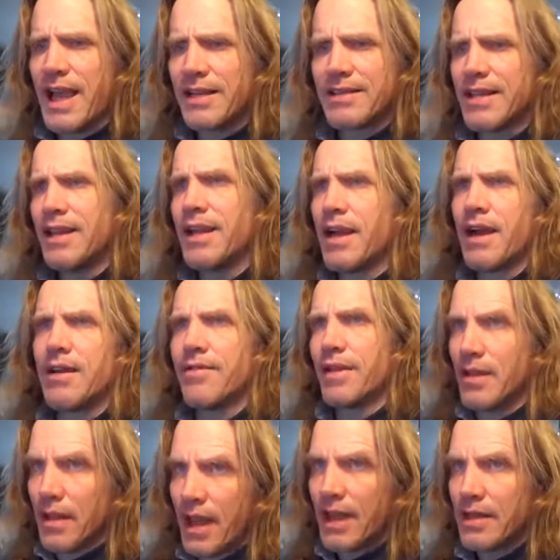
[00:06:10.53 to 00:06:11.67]
has any kind of
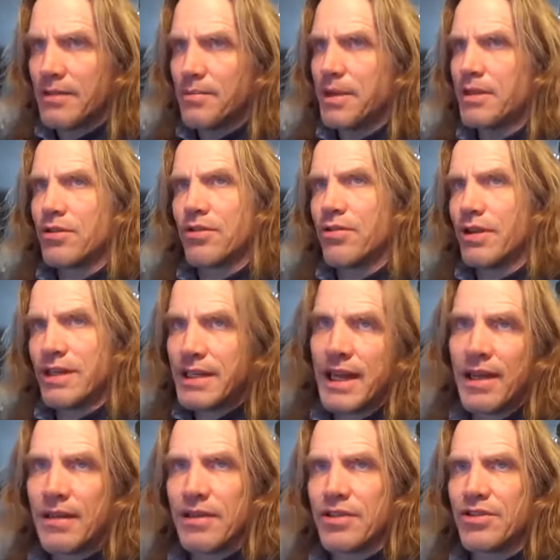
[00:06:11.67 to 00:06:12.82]
enlightenment or
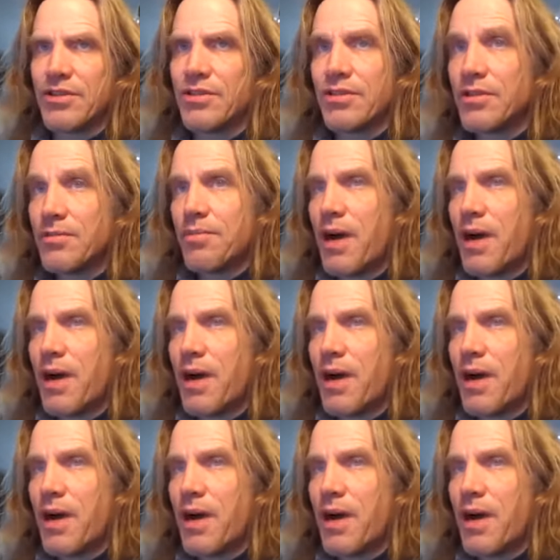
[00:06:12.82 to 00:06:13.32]
intelligence could